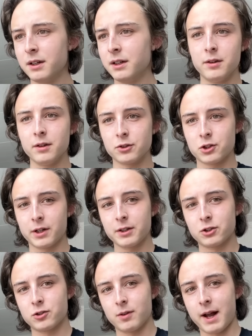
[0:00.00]
They'll try to
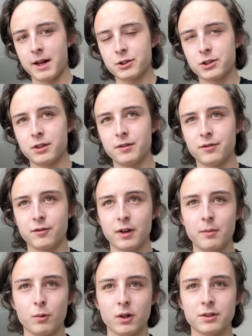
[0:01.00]
trash on
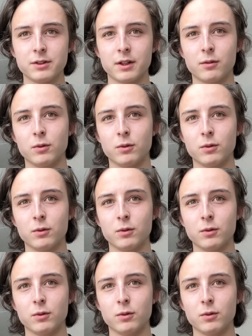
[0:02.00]
frameworks like